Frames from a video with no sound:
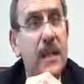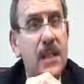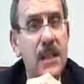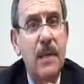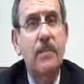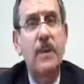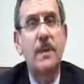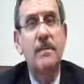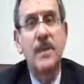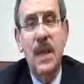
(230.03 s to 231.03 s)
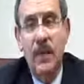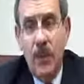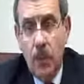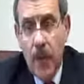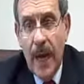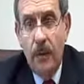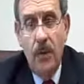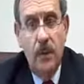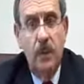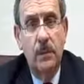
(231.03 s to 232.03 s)
And the symptoms of
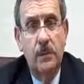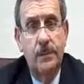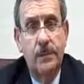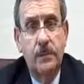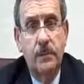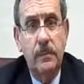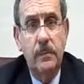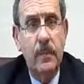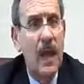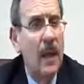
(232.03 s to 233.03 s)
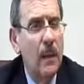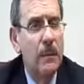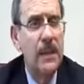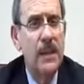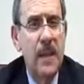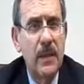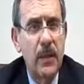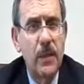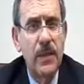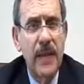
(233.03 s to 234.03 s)
arousal help us
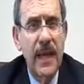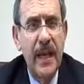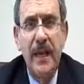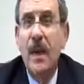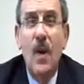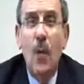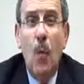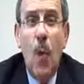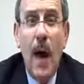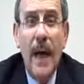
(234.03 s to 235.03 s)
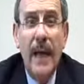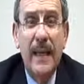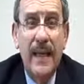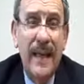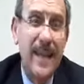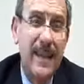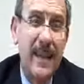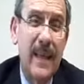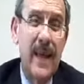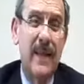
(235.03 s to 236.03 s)
understand why at
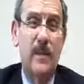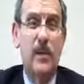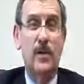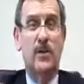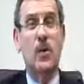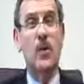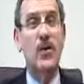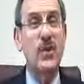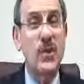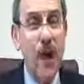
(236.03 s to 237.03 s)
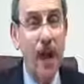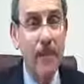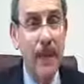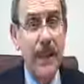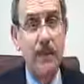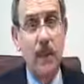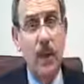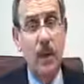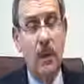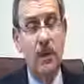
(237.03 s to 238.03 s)
get-togethers or shopping
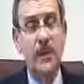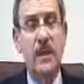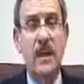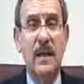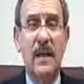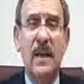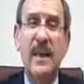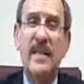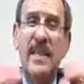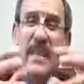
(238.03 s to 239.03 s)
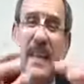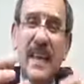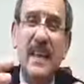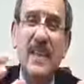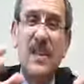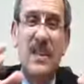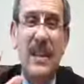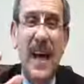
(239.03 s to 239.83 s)
malls, things